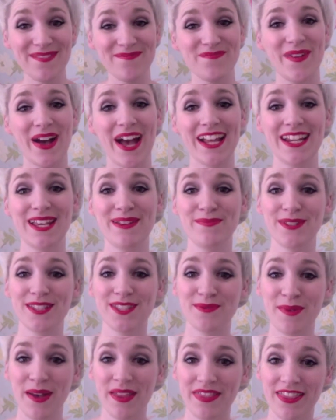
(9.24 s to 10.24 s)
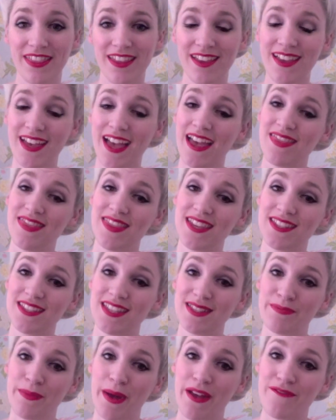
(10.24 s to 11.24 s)
my name's Samantha and this
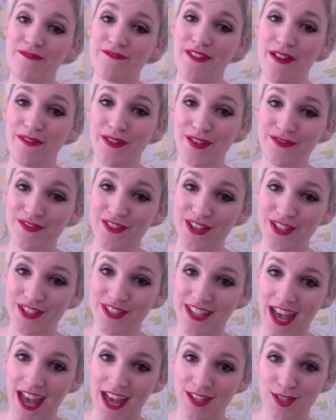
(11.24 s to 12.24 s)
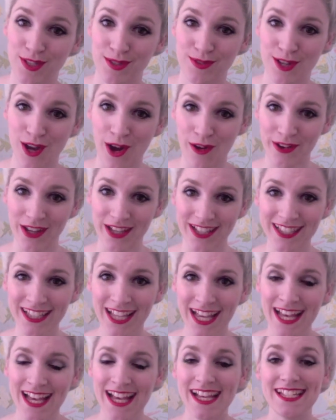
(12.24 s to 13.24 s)
is my very first hair tutorial.
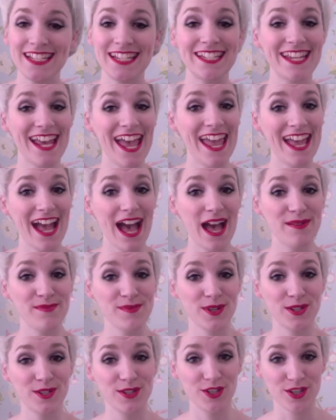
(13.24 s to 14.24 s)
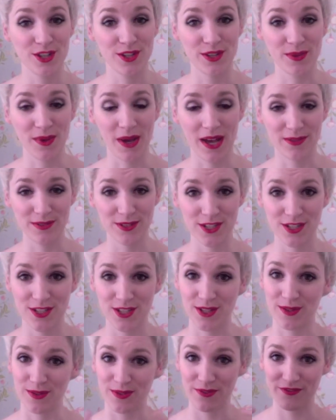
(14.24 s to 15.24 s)
Today I'm going to show you how to
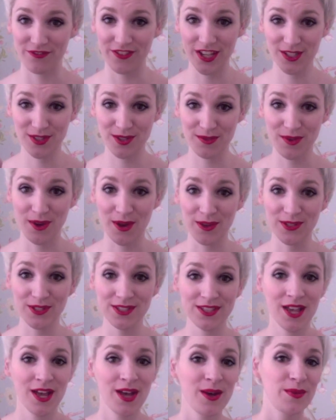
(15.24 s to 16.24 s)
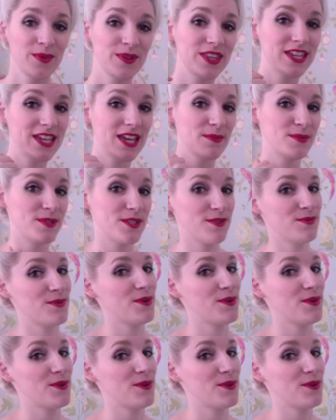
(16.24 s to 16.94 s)
do victory rolls with a Gibson